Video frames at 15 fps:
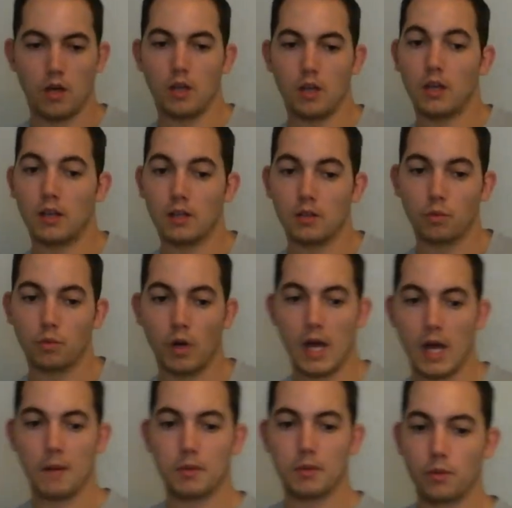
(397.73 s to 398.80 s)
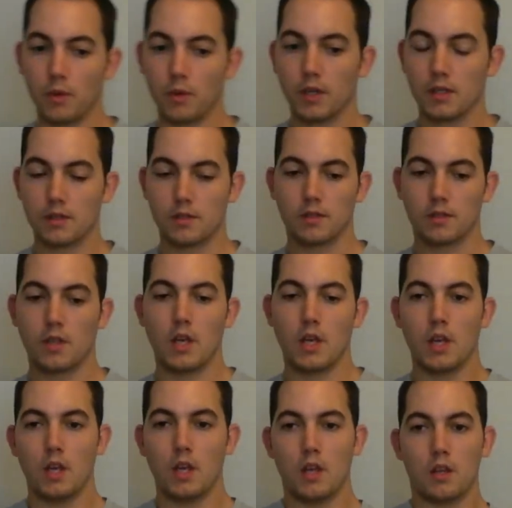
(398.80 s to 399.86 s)
And what happened was
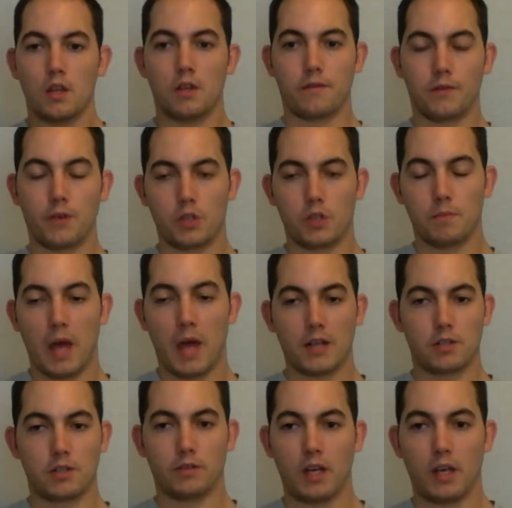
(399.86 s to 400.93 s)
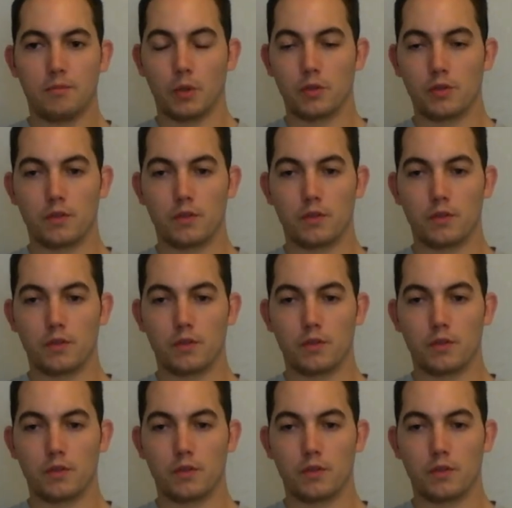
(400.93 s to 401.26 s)
the first batch of lifeboats,